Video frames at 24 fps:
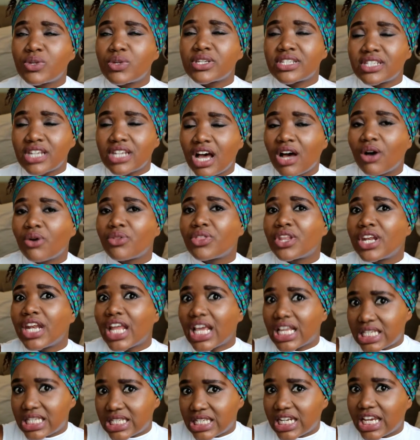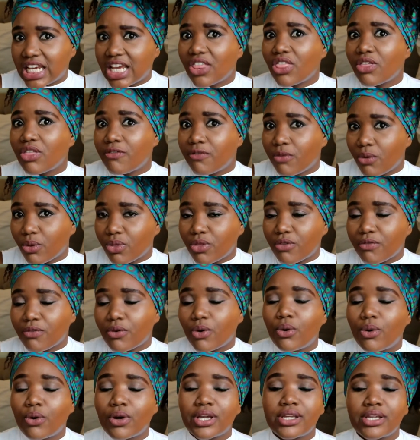was now the next day, the 4th of
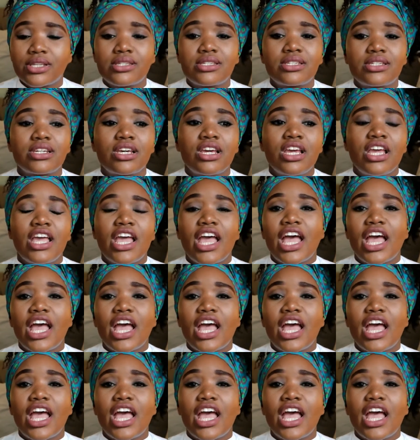August,